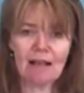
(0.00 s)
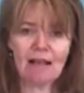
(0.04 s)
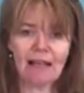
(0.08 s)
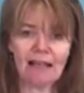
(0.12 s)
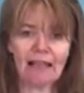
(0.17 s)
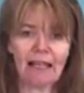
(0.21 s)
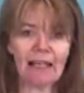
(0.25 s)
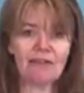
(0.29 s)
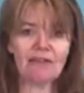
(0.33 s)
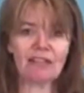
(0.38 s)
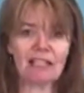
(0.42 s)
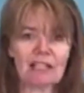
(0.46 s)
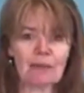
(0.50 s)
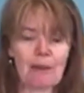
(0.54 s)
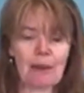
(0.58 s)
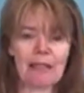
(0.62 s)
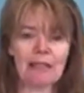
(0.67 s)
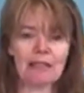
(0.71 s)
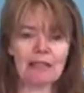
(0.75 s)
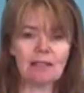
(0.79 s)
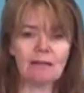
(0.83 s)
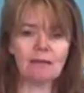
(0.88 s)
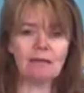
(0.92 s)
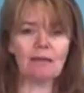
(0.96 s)
Life's
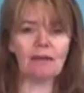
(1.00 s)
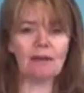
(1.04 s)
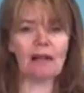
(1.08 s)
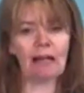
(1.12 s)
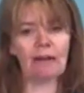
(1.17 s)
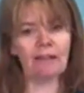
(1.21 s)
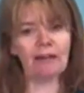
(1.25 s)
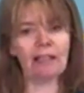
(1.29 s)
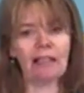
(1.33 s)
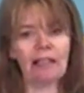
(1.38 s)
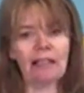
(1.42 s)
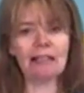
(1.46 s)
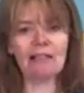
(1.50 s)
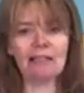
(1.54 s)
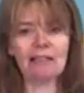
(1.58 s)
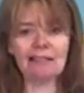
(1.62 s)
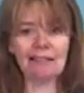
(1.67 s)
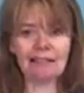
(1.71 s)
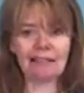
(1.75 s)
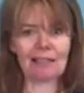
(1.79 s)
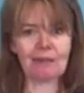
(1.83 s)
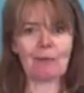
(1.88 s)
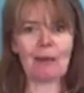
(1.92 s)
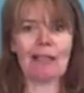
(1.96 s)
expensive. Having kids
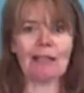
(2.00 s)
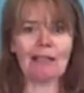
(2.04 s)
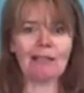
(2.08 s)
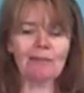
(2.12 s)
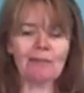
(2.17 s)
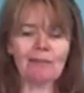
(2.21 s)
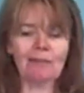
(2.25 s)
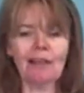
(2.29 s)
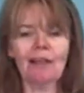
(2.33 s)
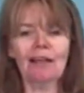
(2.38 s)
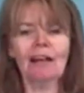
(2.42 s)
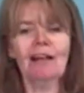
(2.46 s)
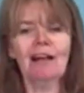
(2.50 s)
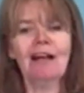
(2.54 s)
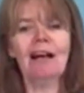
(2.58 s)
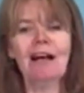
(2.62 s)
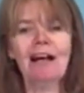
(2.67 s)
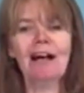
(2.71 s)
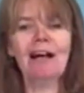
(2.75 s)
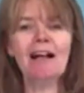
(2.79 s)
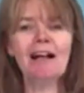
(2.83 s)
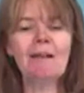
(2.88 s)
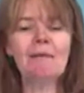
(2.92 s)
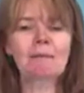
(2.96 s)
is expensive.
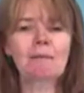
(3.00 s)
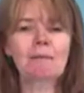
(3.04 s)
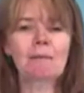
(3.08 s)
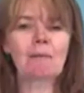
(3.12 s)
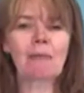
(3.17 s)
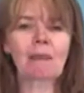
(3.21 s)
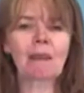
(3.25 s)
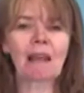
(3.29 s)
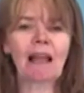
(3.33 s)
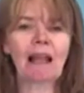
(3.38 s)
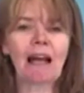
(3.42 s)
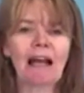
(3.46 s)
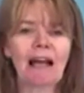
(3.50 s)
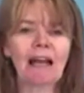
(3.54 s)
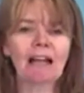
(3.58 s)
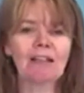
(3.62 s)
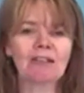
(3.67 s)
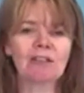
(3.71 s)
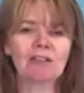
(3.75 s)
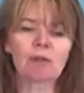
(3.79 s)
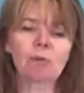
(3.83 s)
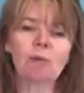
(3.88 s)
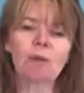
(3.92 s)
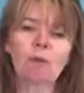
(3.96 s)

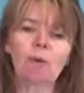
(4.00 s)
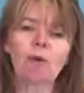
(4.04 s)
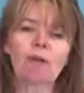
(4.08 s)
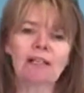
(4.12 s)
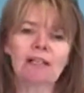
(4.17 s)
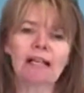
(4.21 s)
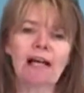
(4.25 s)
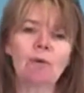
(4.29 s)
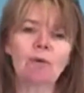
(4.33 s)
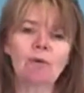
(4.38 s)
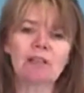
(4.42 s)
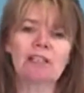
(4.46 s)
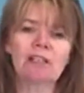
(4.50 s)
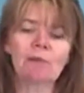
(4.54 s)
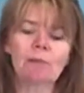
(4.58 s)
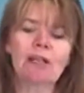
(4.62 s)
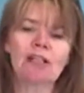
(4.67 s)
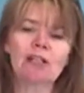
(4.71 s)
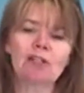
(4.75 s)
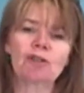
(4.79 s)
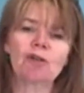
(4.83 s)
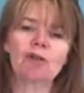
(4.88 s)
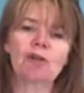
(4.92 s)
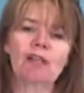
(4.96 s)
So I wanted to
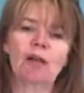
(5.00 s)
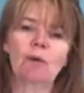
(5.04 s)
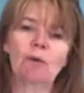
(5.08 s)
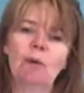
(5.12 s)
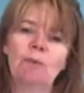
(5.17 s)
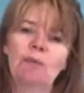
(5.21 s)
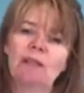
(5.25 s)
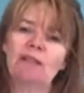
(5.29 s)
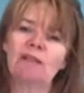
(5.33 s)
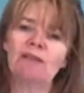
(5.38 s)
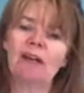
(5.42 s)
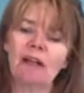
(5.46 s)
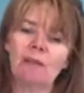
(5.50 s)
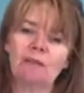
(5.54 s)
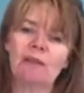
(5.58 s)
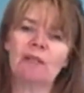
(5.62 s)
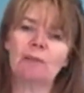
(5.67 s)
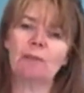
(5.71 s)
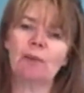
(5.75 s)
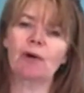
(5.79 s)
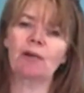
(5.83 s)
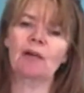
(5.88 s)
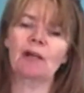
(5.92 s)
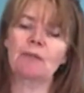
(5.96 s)
make sure that when we developed these
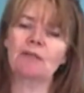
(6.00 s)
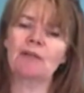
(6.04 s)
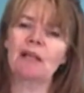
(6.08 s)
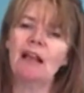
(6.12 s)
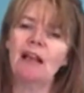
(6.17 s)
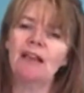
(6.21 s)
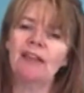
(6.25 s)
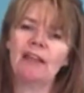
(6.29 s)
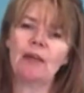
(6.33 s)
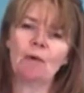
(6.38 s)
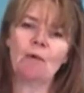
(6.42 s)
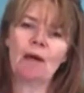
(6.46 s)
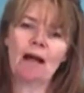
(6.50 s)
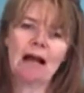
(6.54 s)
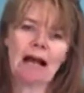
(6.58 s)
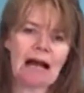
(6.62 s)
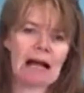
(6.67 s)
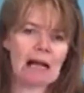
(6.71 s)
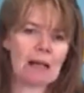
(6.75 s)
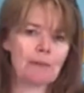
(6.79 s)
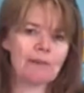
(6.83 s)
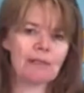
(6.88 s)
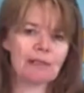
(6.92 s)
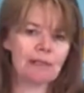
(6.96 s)
programs, they were
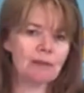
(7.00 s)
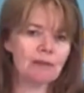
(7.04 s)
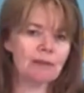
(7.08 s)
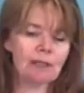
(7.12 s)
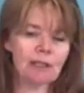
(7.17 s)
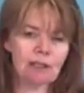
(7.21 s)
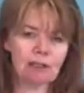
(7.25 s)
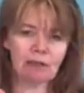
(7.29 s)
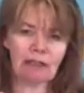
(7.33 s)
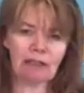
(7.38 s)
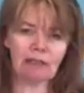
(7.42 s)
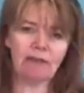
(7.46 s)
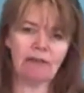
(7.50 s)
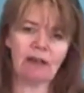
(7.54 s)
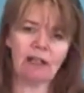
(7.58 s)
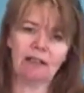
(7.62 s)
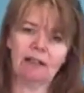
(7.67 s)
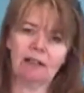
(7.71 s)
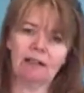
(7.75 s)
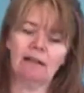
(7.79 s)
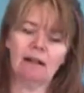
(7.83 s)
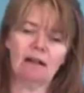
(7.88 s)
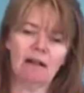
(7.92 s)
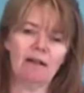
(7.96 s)
absolutely great
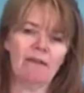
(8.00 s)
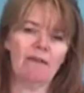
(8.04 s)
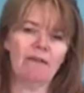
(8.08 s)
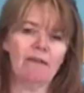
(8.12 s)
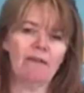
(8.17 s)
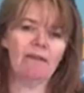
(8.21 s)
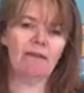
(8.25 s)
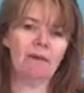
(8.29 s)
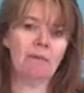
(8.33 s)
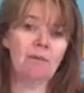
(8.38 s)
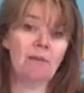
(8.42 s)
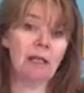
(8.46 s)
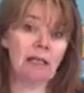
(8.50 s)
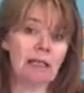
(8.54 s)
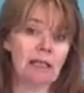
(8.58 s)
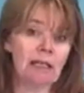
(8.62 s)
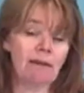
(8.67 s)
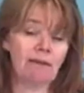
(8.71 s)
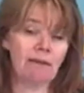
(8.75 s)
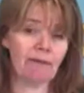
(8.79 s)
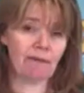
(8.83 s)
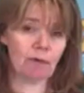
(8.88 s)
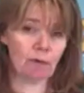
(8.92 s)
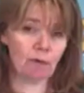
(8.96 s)
value for money
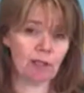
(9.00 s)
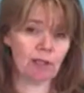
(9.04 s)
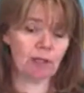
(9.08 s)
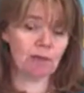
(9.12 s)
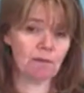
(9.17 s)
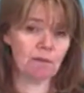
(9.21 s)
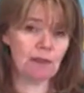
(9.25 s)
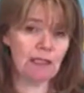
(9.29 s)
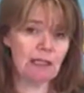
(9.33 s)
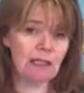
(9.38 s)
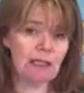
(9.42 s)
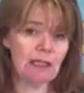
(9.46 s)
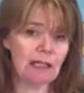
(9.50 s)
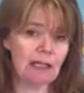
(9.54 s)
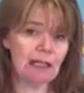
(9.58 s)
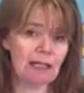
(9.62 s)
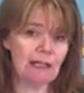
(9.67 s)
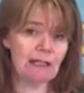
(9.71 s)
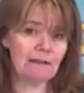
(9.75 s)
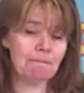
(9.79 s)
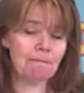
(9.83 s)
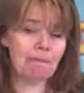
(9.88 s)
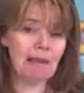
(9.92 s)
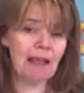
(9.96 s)
for you.
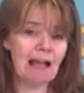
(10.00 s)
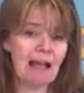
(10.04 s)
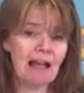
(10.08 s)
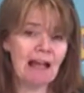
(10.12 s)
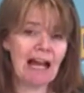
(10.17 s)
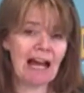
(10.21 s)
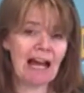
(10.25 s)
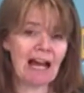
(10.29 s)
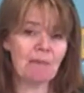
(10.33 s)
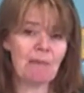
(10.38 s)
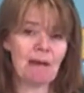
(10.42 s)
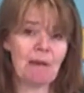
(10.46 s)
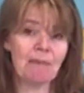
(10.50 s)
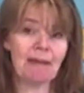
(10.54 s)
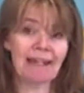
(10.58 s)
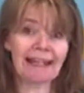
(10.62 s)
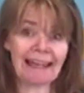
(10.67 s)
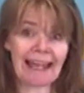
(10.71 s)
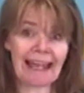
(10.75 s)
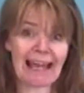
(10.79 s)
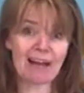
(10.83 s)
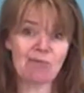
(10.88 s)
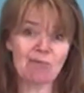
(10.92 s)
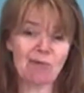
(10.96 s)
I remember
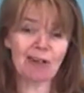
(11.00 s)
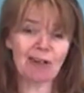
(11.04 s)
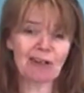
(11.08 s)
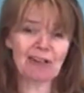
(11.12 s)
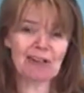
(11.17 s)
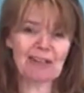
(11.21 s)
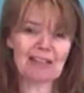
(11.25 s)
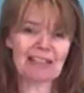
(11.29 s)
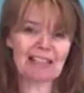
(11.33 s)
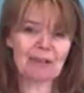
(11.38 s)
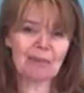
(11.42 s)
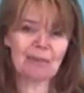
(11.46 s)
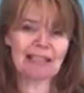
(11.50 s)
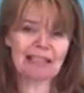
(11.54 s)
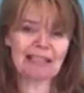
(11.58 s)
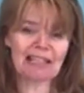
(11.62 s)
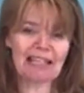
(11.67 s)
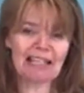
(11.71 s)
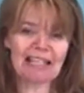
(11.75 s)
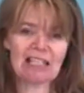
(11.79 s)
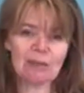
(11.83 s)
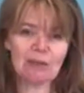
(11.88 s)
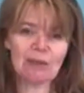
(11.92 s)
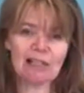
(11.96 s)
again one customer
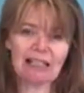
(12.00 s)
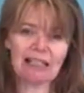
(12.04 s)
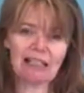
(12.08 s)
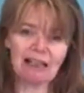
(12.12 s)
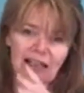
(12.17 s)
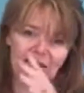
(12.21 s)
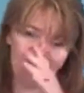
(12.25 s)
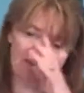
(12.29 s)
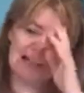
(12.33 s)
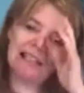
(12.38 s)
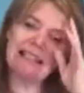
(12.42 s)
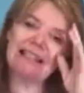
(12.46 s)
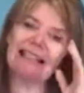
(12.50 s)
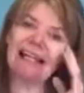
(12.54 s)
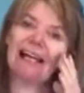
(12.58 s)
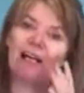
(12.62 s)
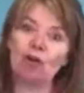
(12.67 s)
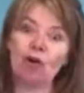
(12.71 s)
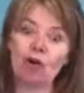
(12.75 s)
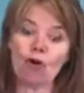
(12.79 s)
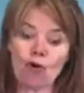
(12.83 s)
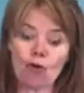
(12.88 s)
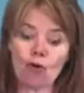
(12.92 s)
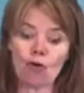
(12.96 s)
saying to me, Sarah, I've written down
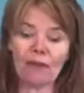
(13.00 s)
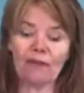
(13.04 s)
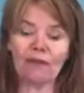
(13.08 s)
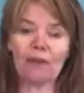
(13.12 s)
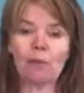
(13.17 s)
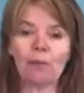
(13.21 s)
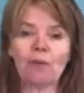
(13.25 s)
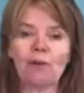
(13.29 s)
all of the